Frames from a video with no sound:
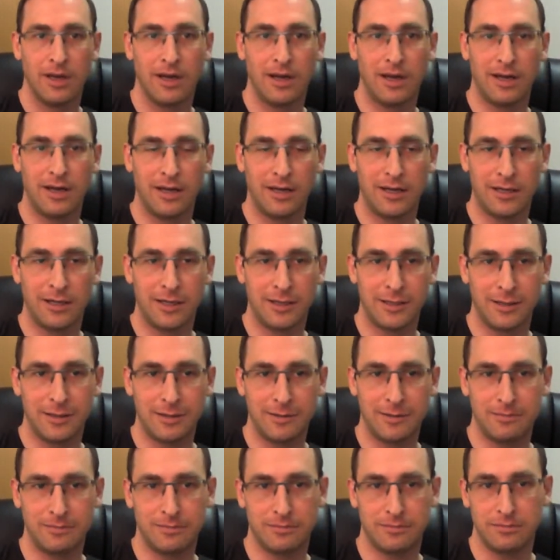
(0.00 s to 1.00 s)

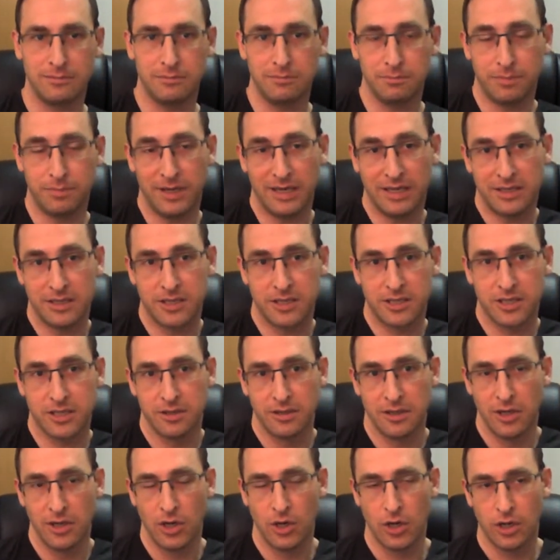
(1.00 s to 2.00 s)
But
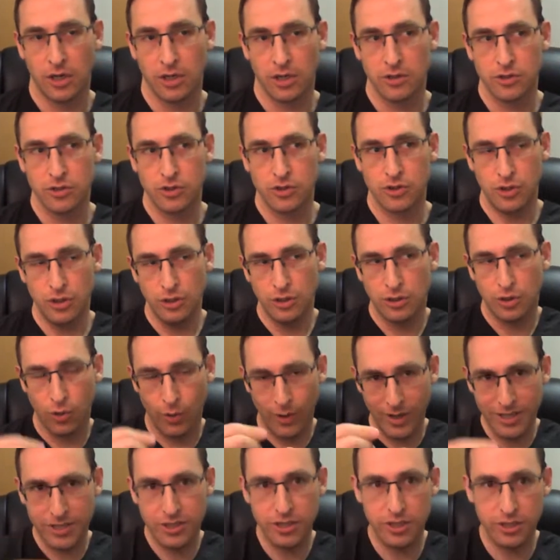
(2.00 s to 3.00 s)
to your
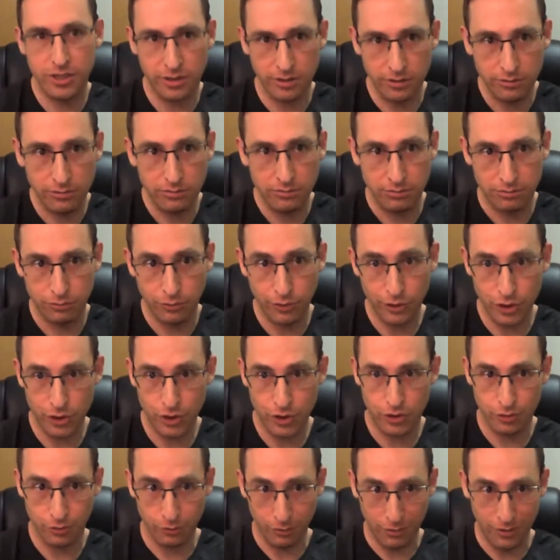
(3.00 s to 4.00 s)
question,
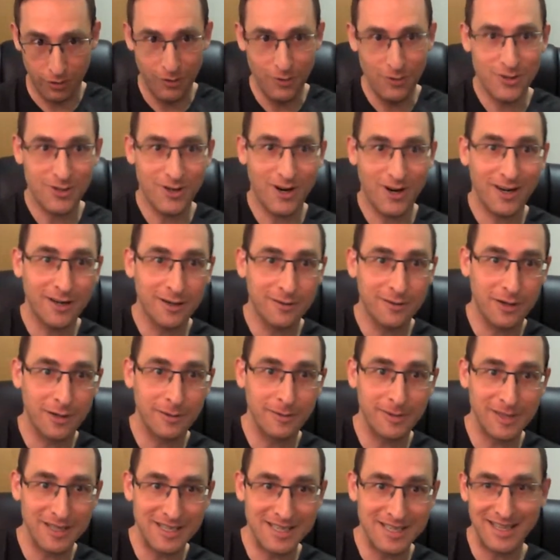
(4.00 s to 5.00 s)
which you started
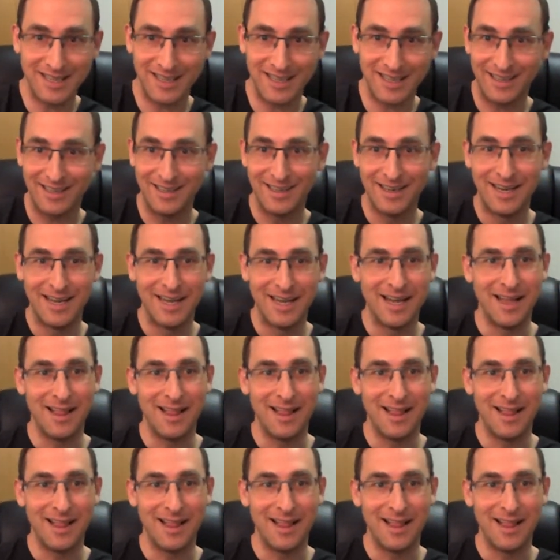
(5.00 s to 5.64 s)
from, it's the